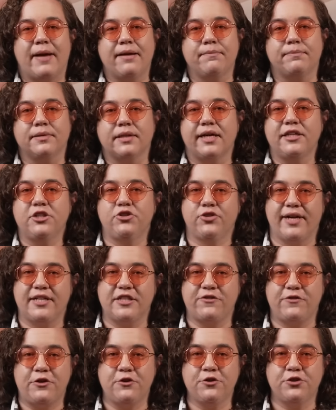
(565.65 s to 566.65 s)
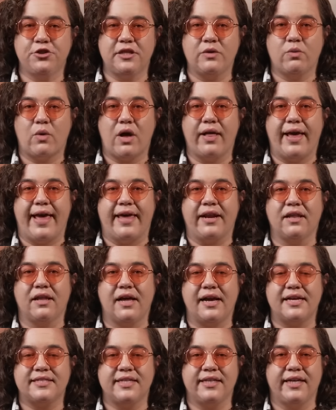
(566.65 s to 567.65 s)
by blood transfusion while
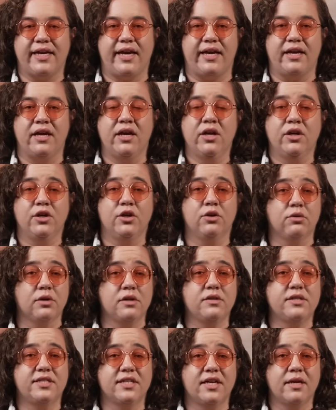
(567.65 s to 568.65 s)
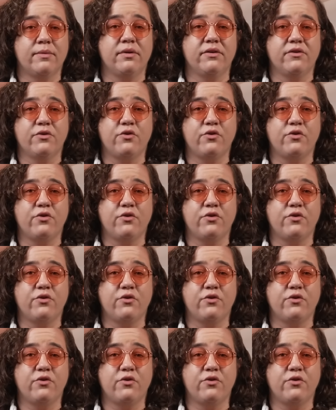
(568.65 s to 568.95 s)
analyzing a gruesome,